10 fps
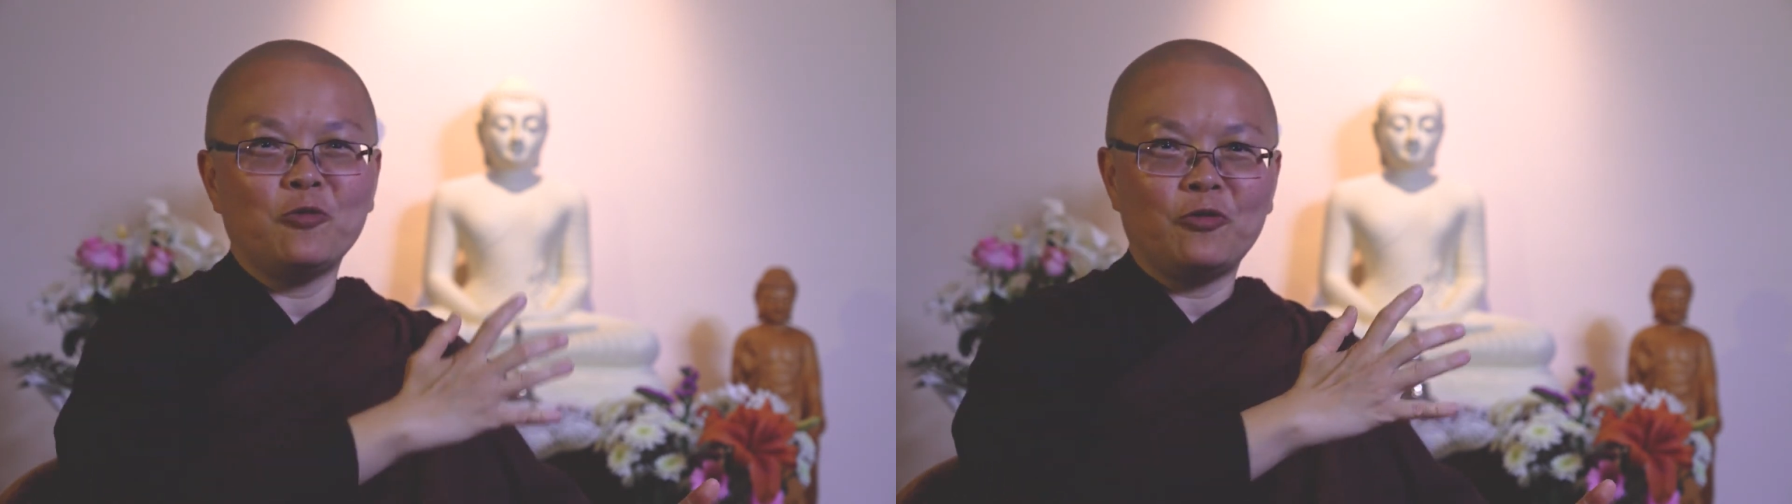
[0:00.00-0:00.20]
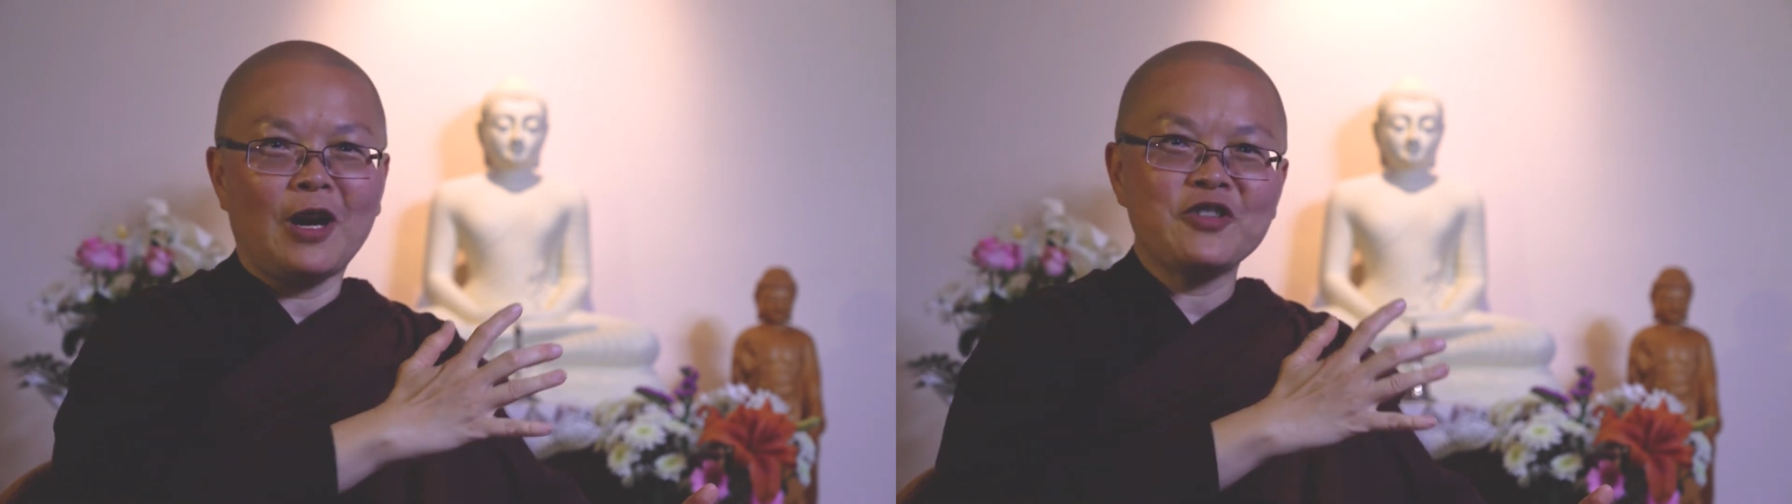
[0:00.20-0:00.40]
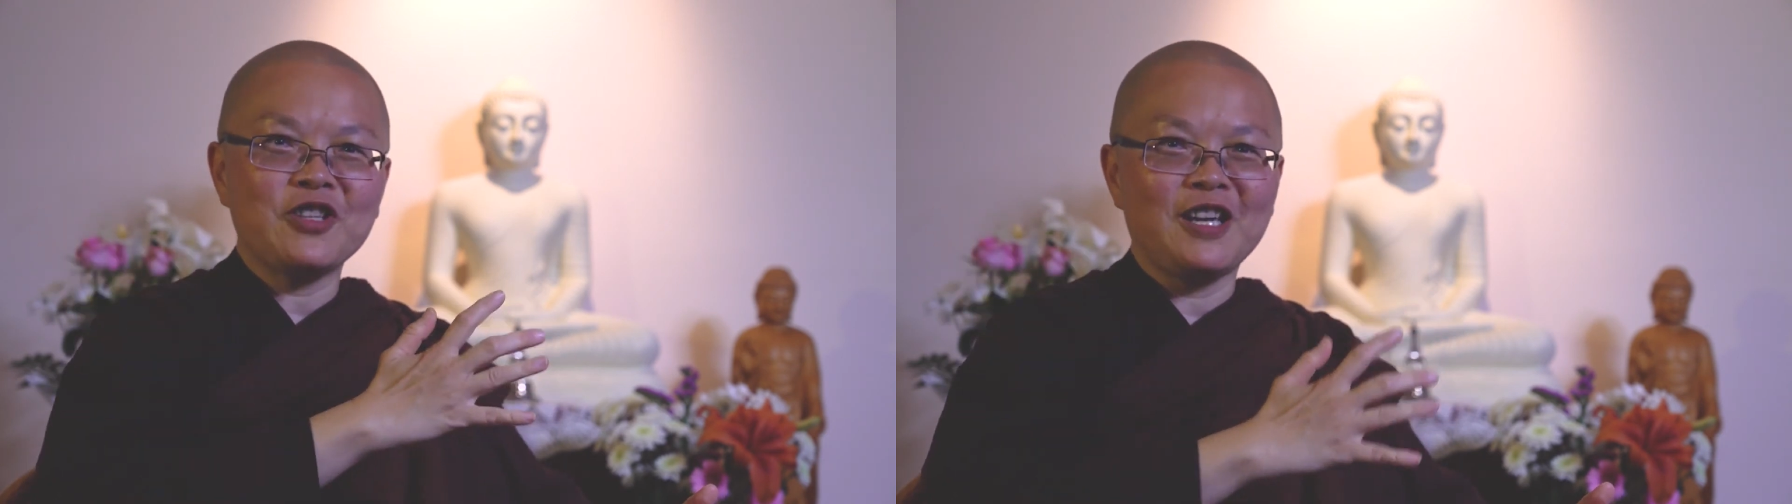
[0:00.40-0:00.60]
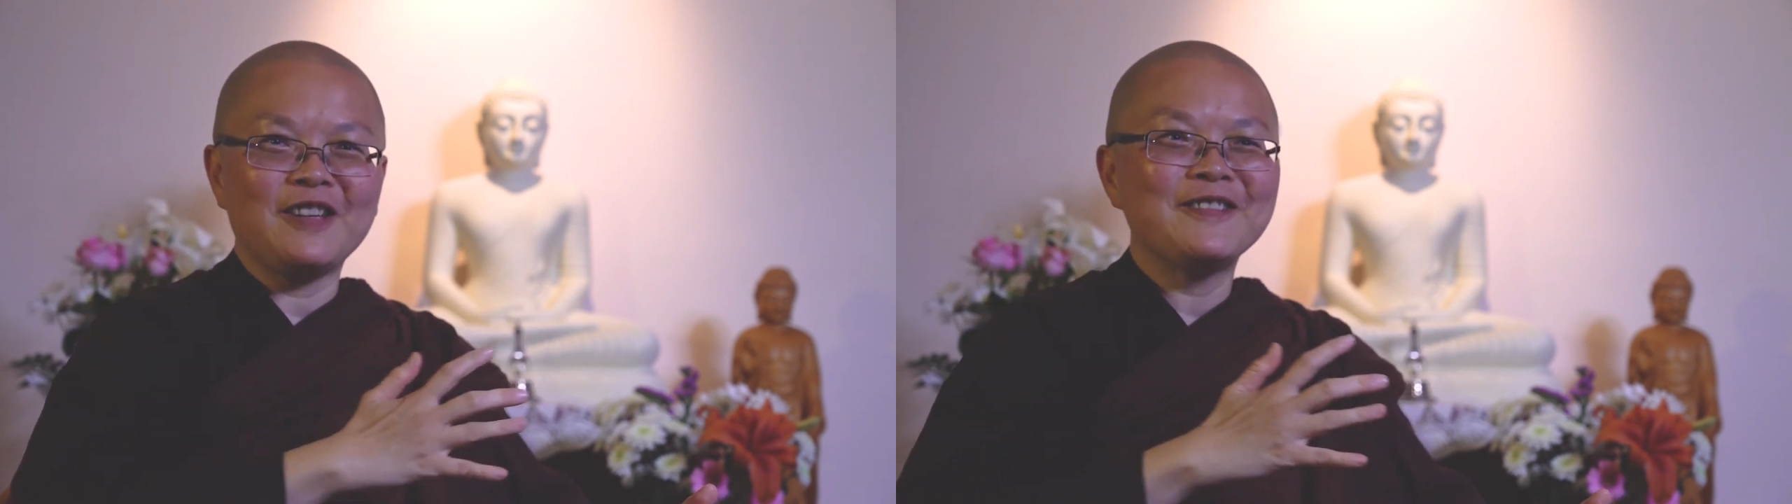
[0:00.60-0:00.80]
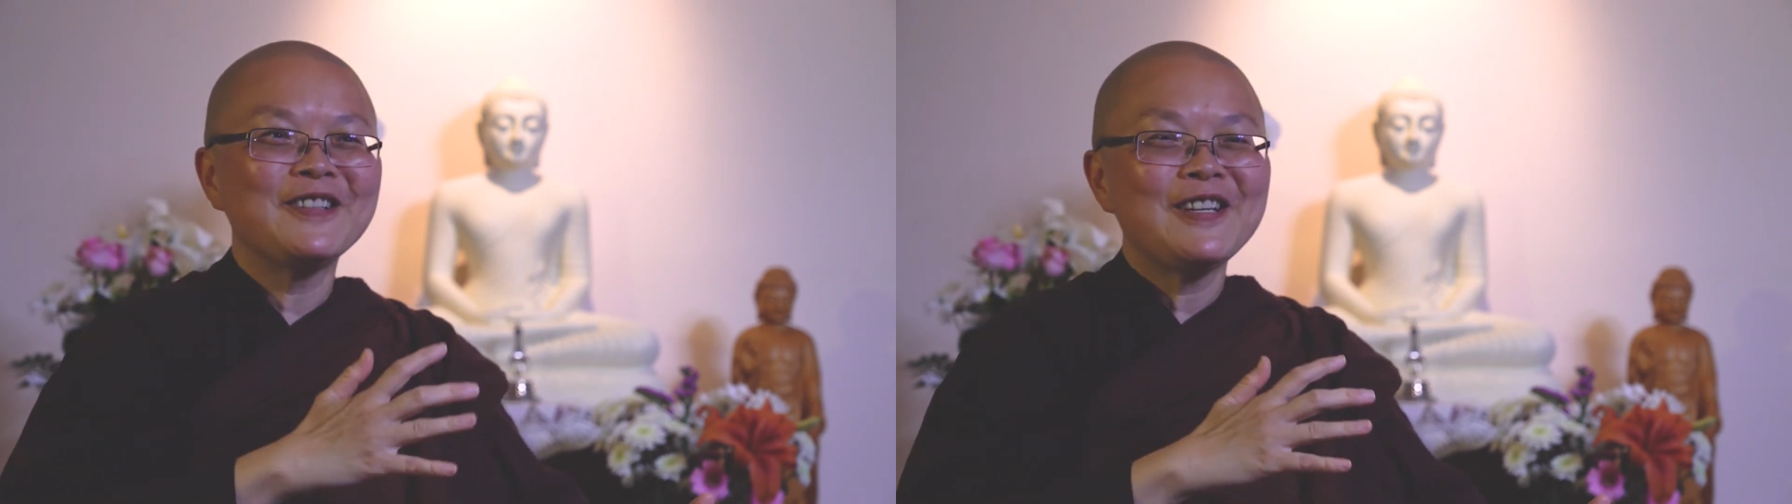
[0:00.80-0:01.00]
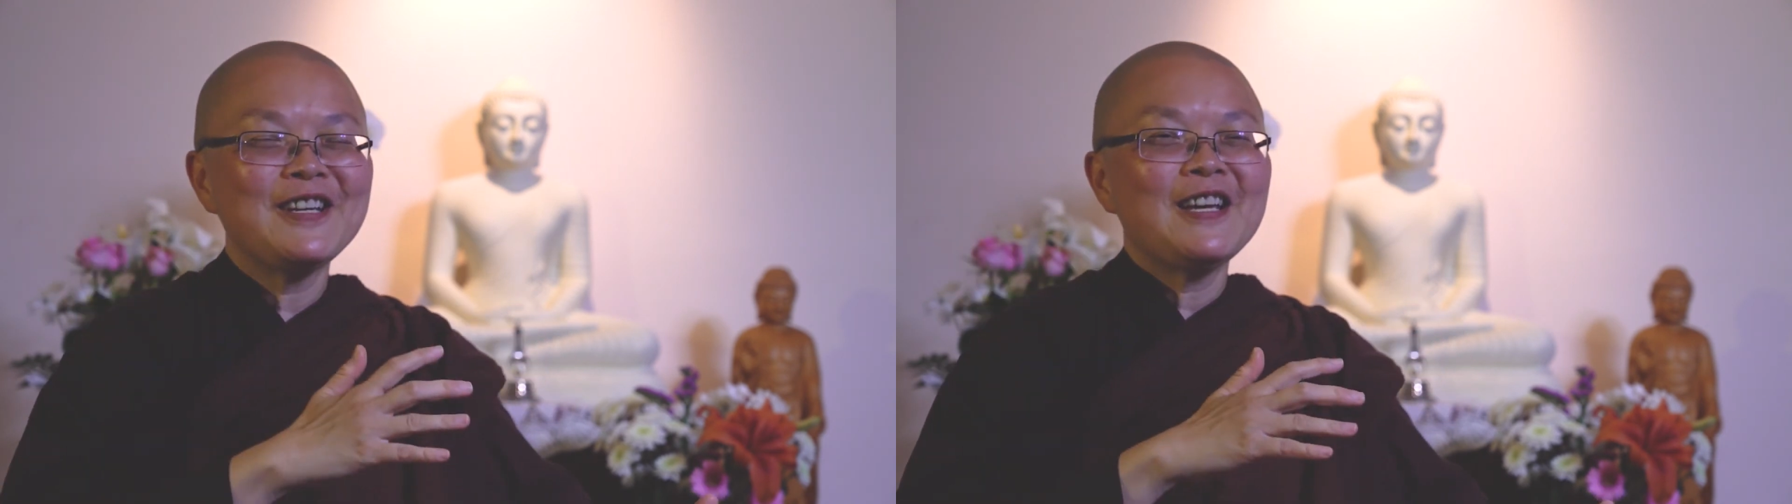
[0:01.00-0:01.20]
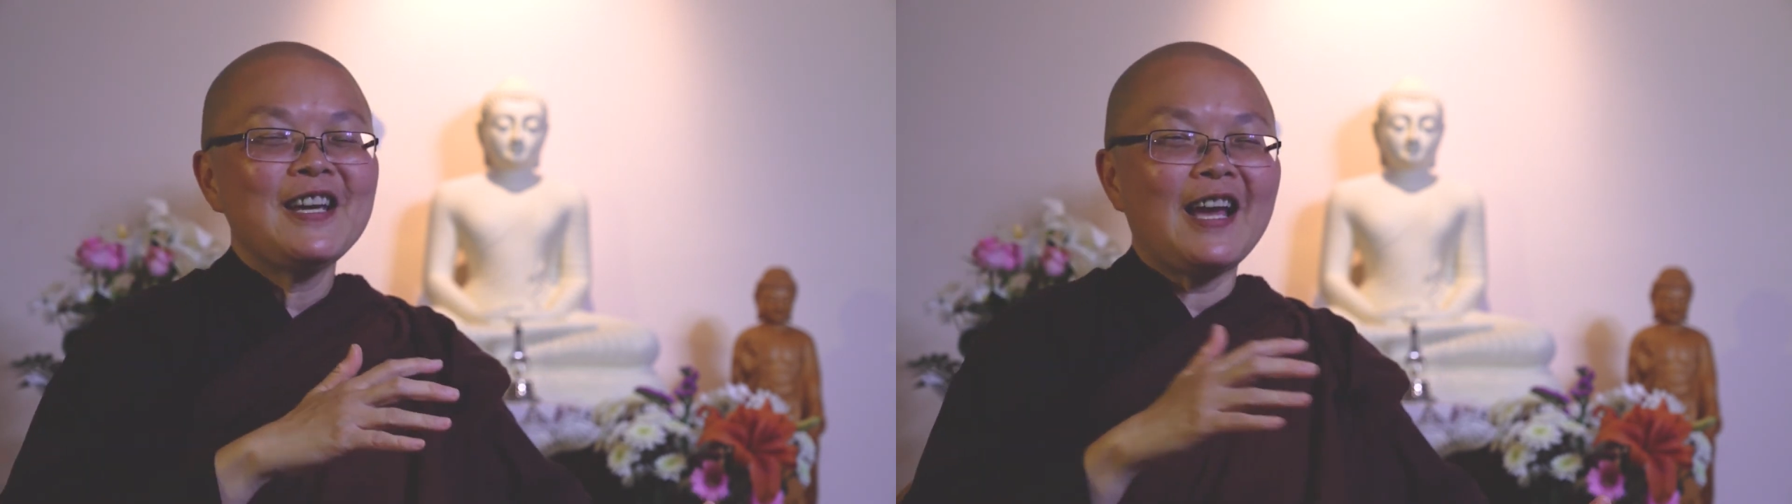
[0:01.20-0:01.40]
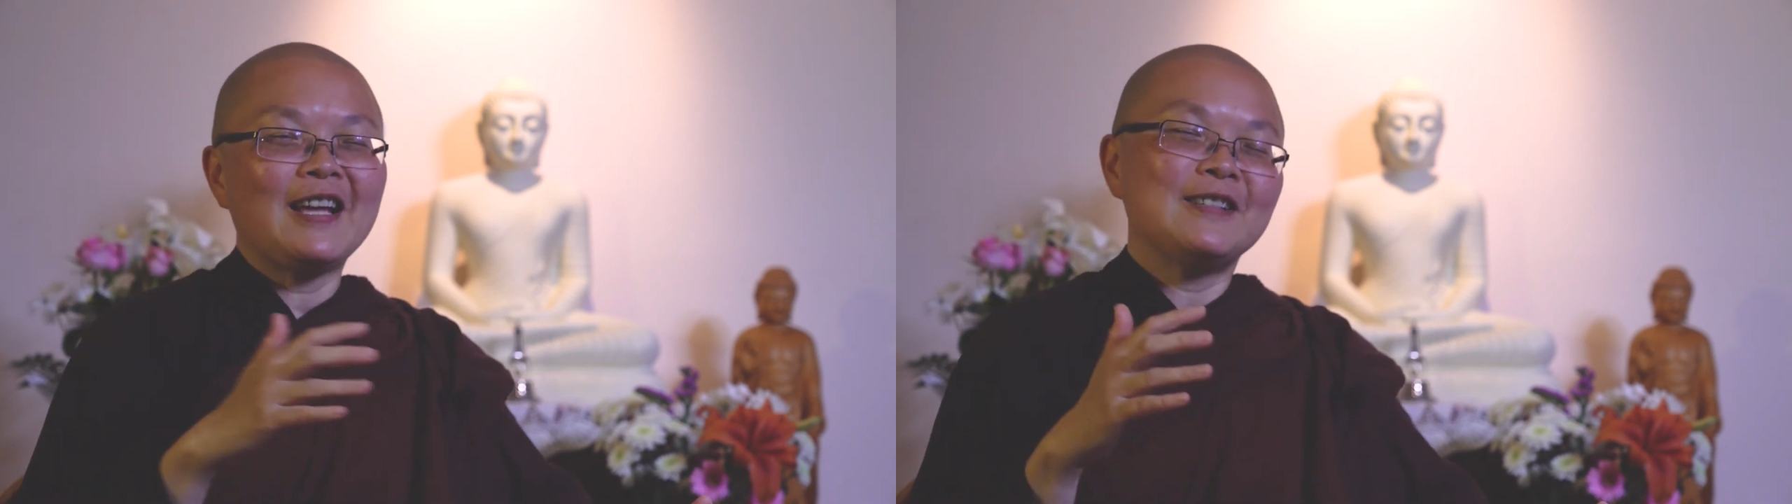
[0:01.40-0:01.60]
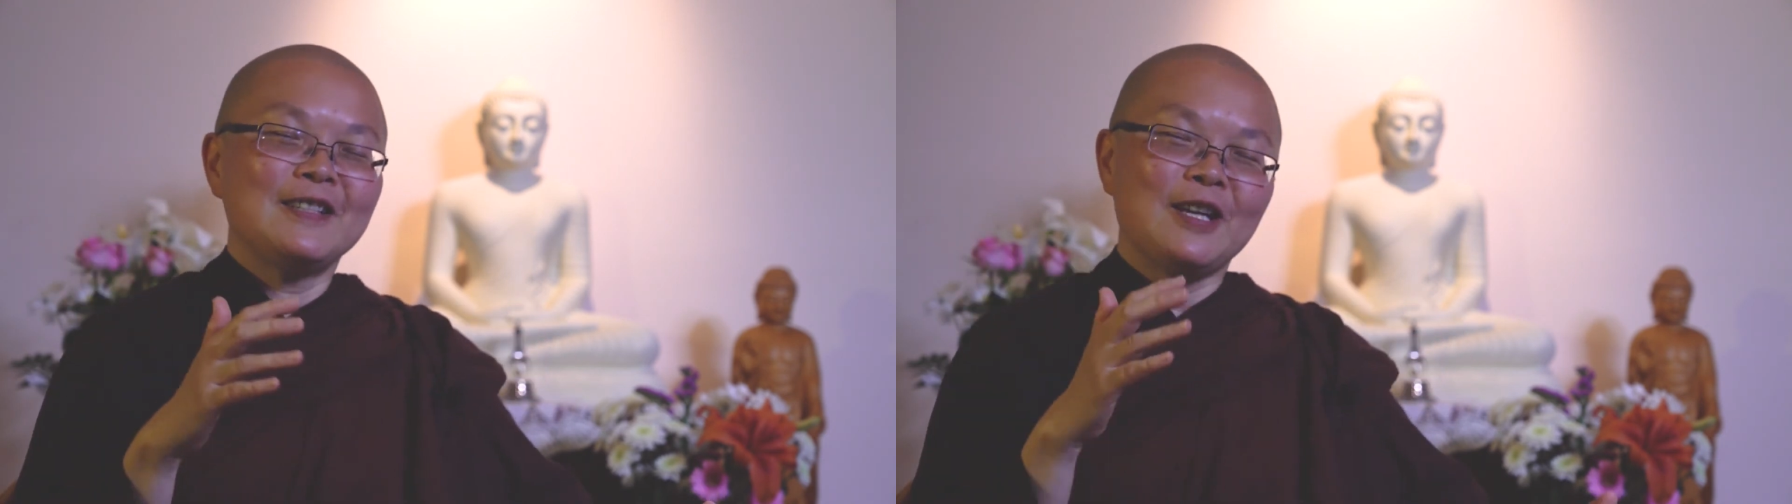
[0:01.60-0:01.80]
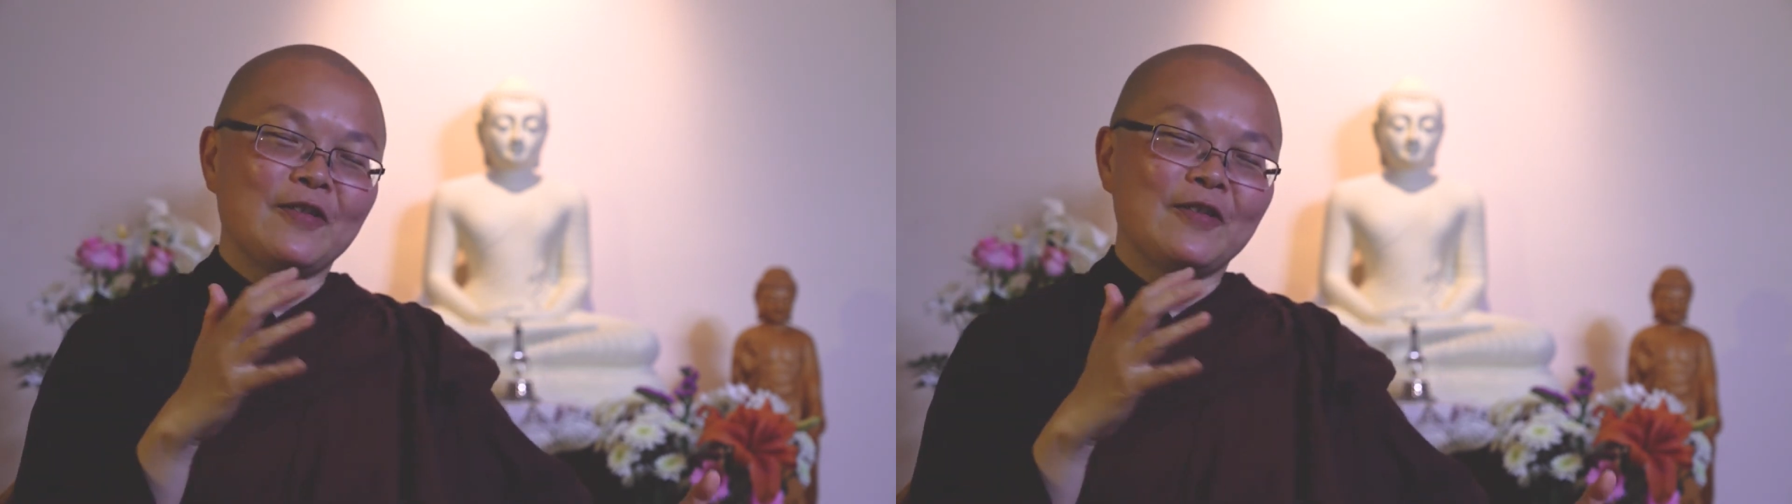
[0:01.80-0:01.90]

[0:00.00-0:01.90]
rush in. And